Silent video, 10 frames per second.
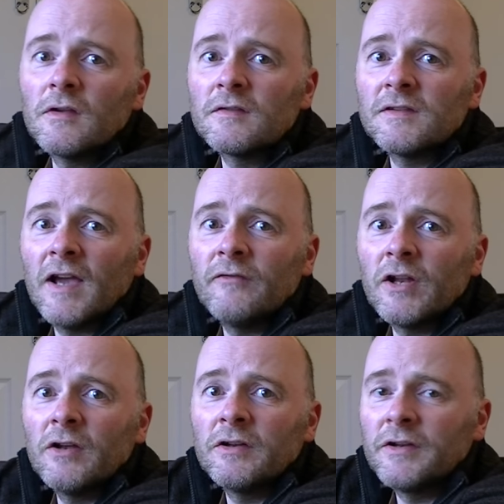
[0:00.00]
to have a
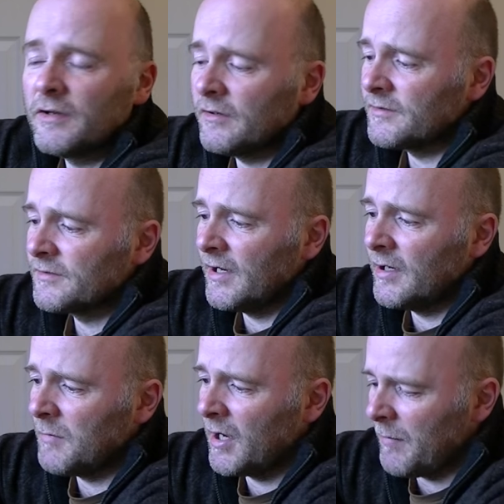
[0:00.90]
load of dirt
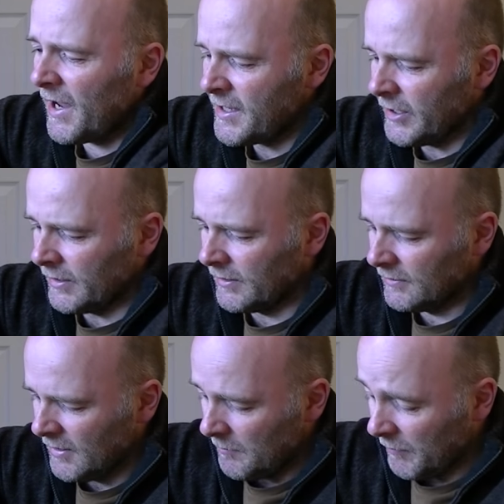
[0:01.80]
in my bag.
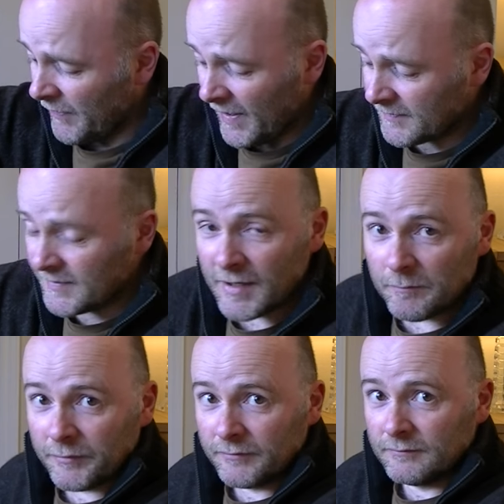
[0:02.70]
But that
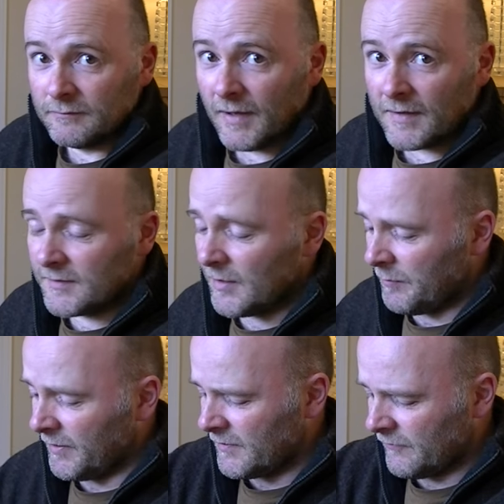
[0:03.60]
zip, that
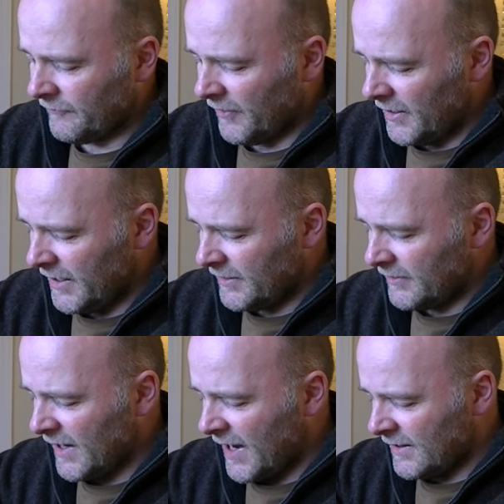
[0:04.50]
zip is fine
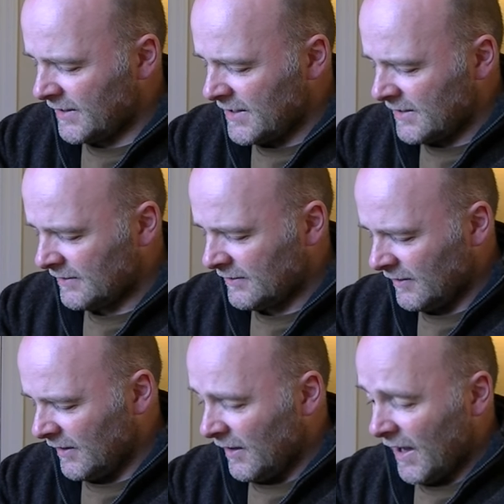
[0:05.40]
and dandy.
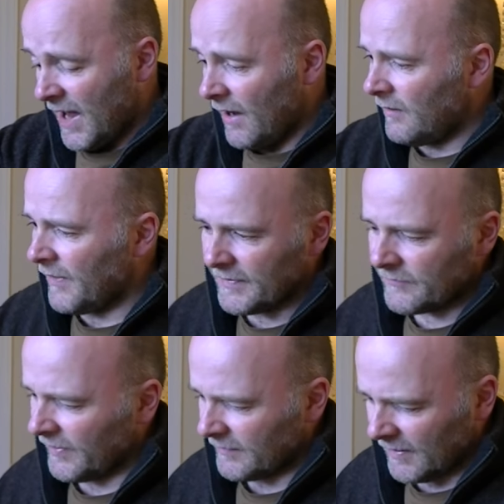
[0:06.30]
Ah, oh, that is
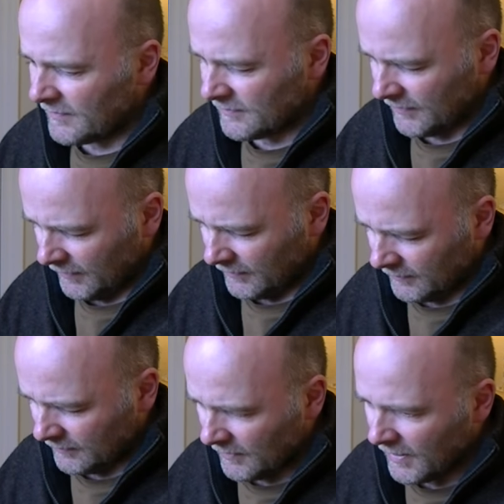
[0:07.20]
fantastic.
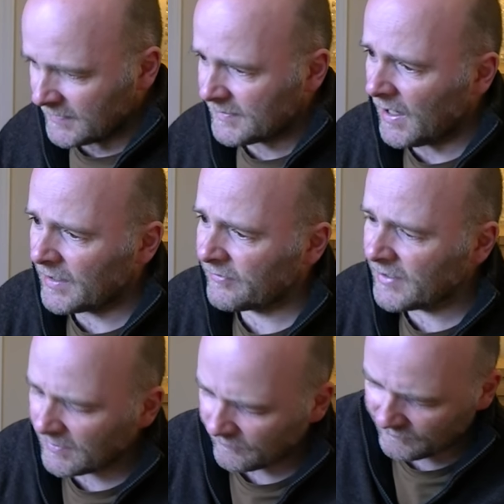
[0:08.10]
It, I
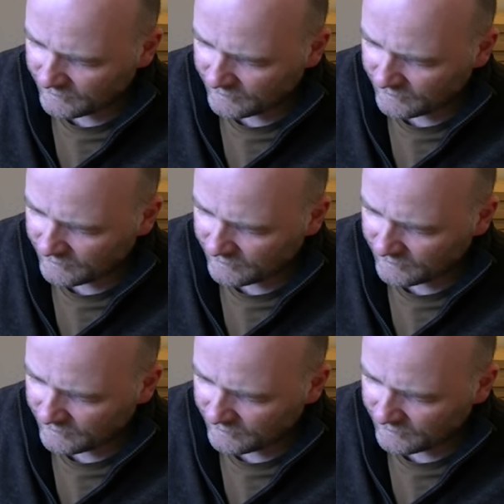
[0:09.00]
think